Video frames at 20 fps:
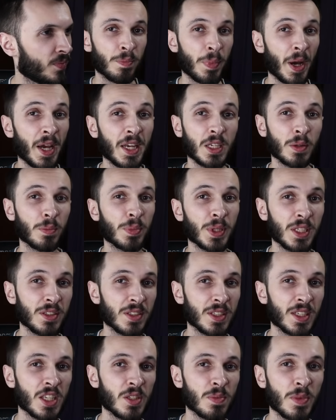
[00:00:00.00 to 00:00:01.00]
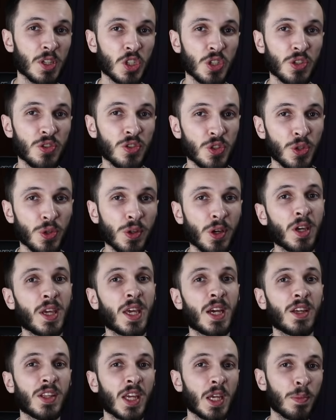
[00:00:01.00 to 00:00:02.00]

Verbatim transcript: By completing his missions, you could get